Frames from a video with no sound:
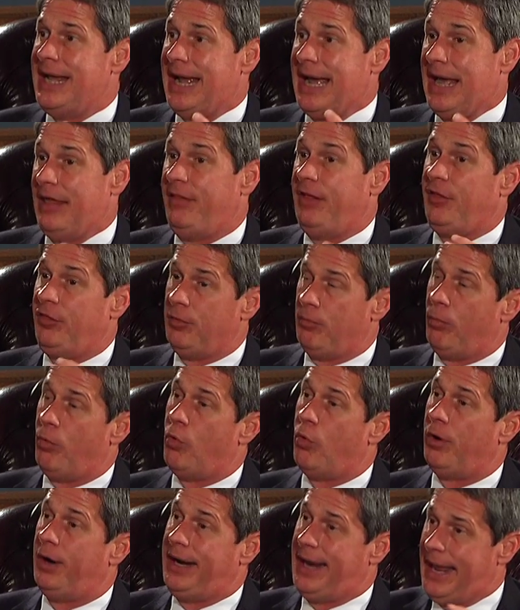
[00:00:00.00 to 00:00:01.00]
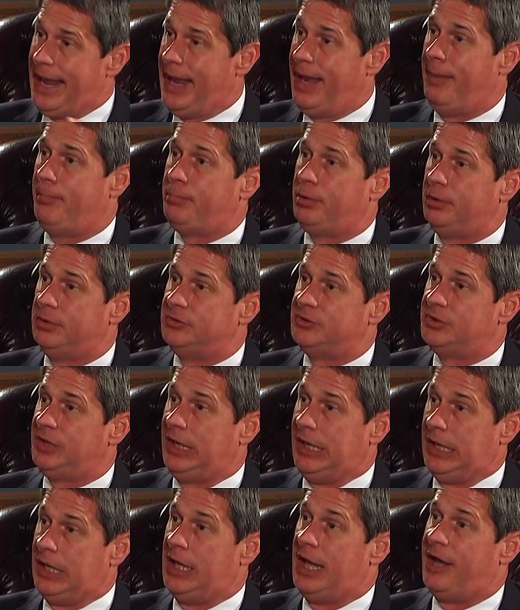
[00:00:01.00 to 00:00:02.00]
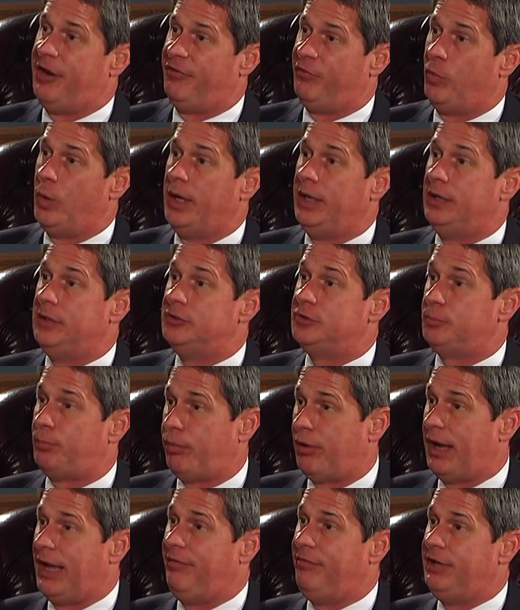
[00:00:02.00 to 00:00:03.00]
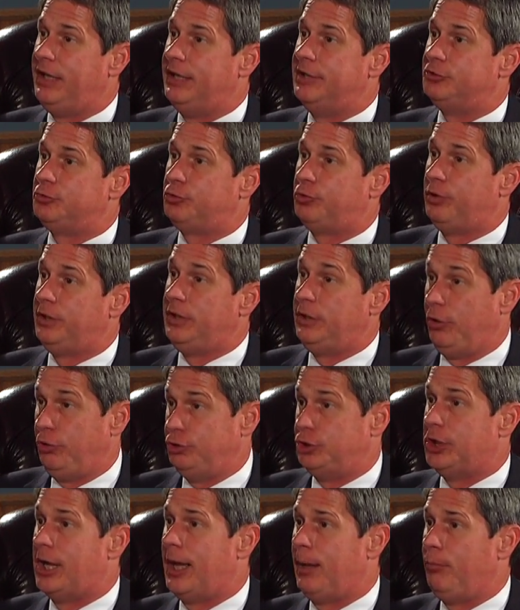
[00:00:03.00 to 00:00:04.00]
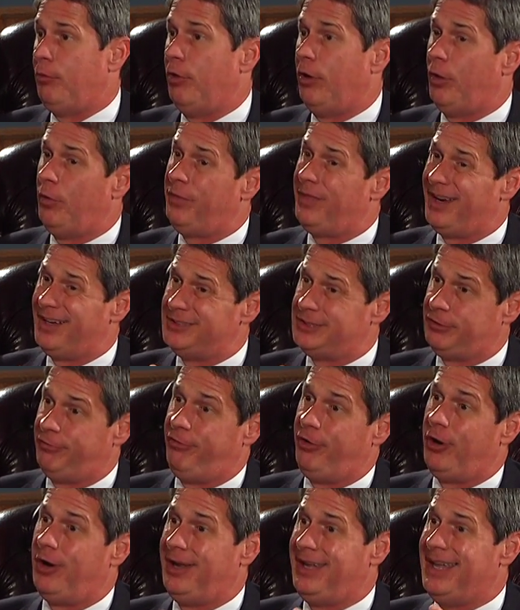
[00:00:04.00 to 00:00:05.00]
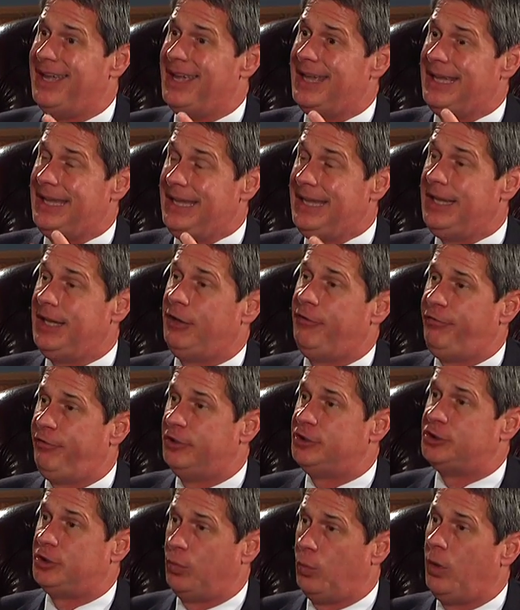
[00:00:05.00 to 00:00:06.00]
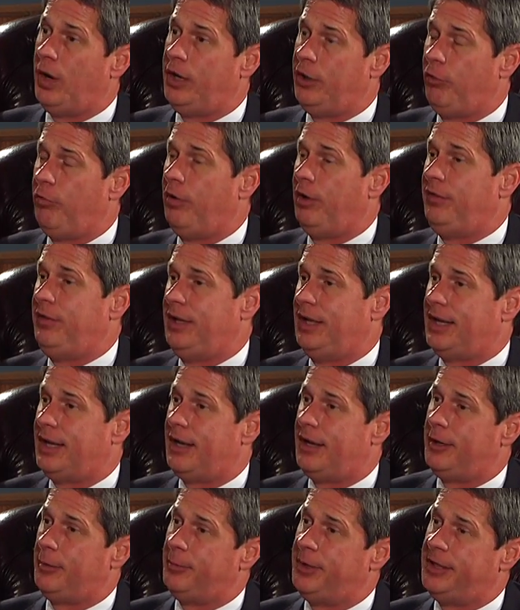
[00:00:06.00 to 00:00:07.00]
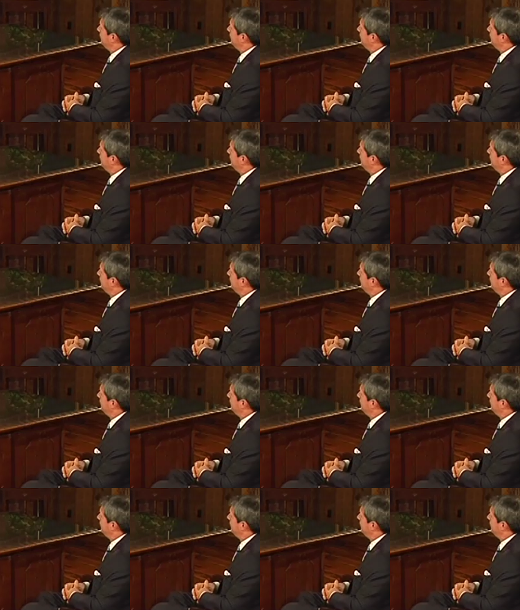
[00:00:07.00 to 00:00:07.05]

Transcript: I think the more it hampers, in a lot of ways, private industry job growth. And it's a very inefficient way to grow the economy.